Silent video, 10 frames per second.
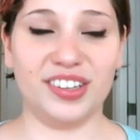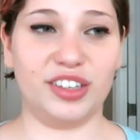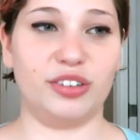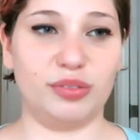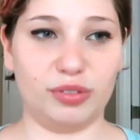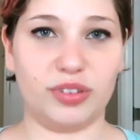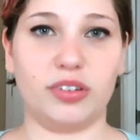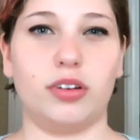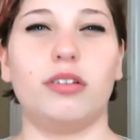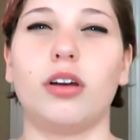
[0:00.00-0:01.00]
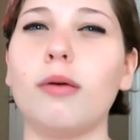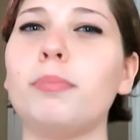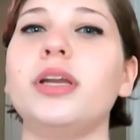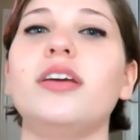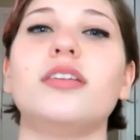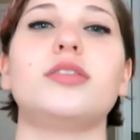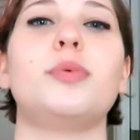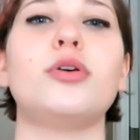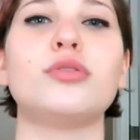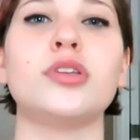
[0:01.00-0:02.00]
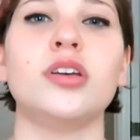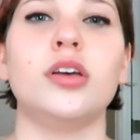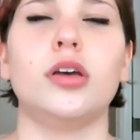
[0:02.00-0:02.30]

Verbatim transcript: you know, company, I suppose.